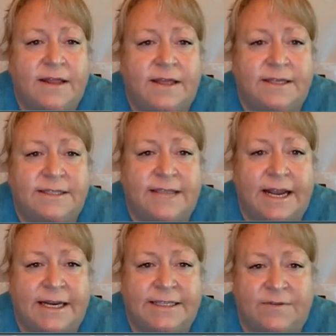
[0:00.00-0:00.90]
the
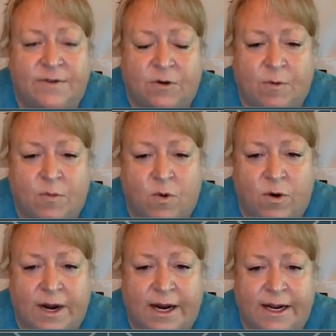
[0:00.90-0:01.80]
scientific
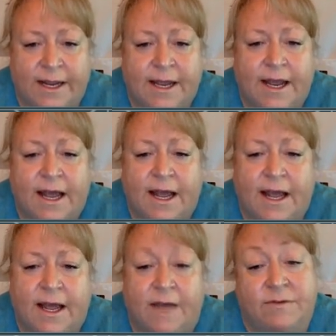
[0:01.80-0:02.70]
reporting
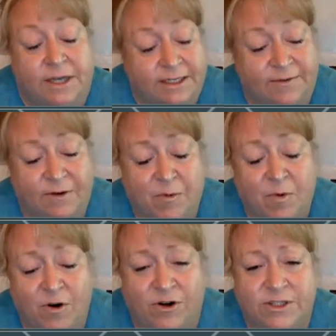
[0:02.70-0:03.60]
uh, of scientific
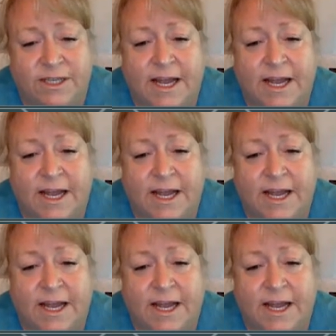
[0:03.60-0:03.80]
reporters.